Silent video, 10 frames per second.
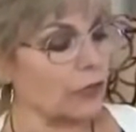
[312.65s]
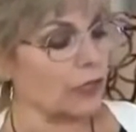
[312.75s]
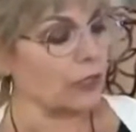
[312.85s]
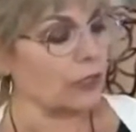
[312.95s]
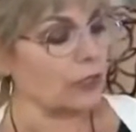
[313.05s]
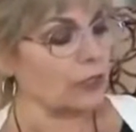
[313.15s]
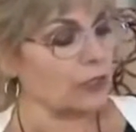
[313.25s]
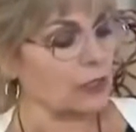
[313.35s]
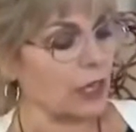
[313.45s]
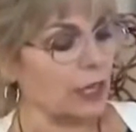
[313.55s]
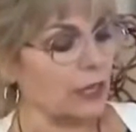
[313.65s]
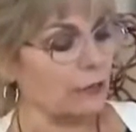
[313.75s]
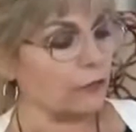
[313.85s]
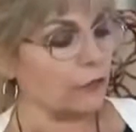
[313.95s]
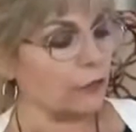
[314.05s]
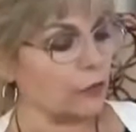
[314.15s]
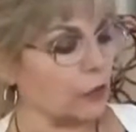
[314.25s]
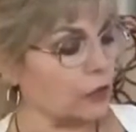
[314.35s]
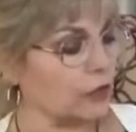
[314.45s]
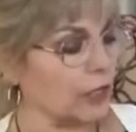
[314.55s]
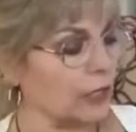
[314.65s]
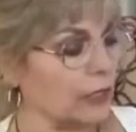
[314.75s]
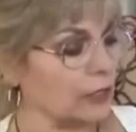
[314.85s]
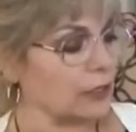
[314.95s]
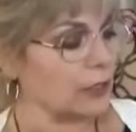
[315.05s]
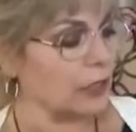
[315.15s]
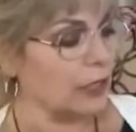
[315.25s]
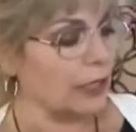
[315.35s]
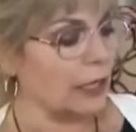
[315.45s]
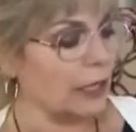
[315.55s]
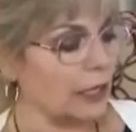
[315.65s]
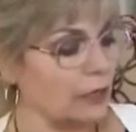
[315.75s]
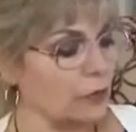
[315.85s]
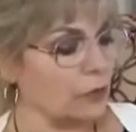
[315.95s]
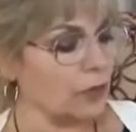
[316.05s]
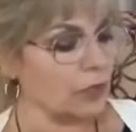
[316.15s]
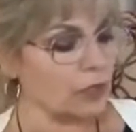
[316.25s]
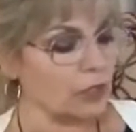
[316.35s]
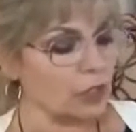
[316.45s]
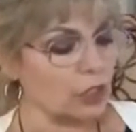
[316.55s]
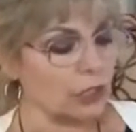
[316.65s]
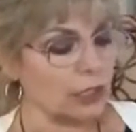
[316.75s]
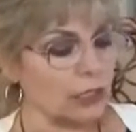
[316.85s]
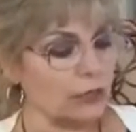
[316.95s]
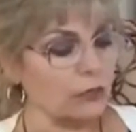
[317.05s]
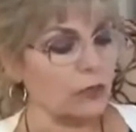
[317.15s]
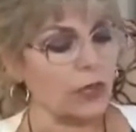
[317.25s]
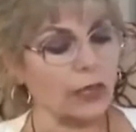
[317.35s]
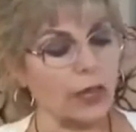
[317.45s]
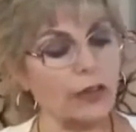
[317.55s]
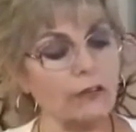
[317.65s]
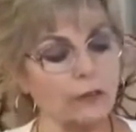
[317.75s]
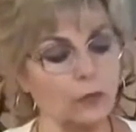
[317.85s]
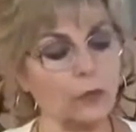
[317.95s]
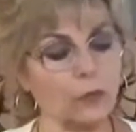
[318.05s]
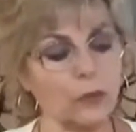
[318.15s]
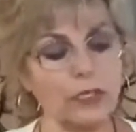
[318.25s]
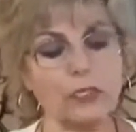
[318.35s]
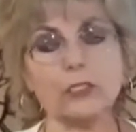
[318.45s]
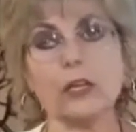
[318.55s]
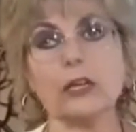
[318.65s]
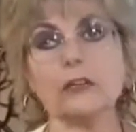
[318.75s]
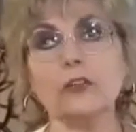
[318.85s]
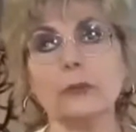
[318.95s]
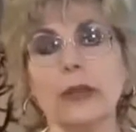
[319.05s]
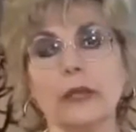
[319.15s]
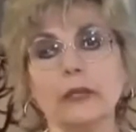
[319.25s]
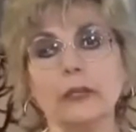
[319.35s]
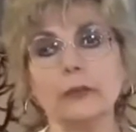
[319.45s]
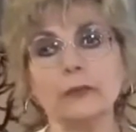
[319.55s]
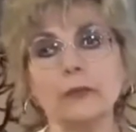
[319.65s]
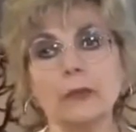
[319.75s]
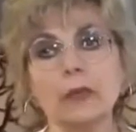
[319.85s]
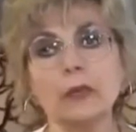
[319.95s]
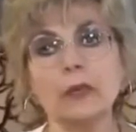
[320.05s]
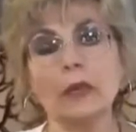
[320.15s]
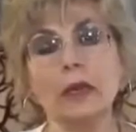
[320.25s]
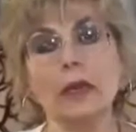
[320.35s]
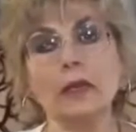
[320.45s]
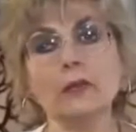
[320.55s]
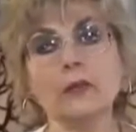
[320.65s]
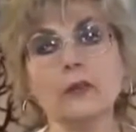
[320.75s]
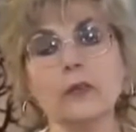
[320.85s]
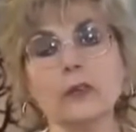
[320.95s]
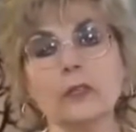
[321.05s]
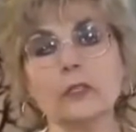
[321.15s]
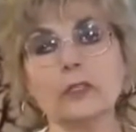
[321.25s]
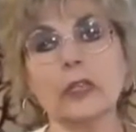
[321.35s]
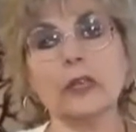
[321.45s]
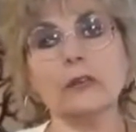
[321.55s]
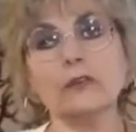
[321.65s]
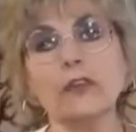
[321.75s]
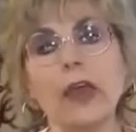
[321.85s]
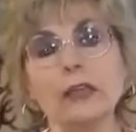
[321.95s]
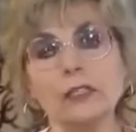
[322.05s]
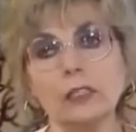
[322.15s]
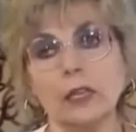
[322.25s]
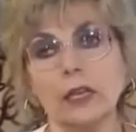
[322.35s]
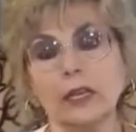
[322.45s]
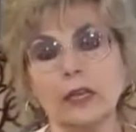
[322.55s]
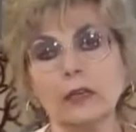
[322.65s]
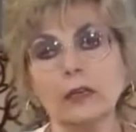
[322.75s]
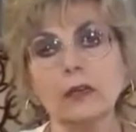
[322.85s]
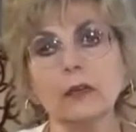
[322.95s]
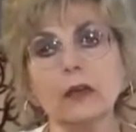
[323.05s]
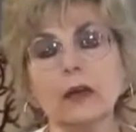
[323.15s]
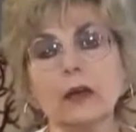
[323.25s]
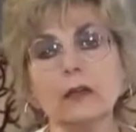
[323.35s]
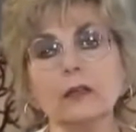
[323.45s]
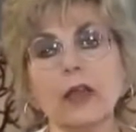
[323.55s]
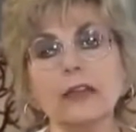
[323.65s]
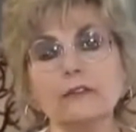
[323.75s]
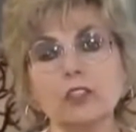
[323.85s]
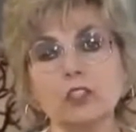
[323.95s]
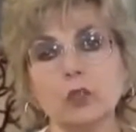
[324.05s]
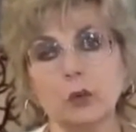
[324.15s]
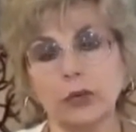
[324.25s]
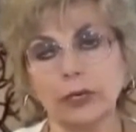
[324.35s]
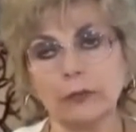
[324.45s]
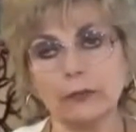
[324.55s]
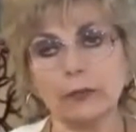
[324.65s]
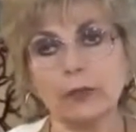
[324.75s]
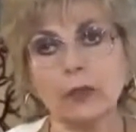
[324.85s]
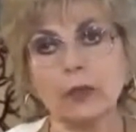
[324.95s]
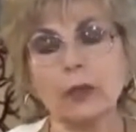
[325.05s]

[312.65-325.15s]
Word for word: for the Society for Neuroscience. And essentially, they have redesigned humanity. And there is a fascinating life story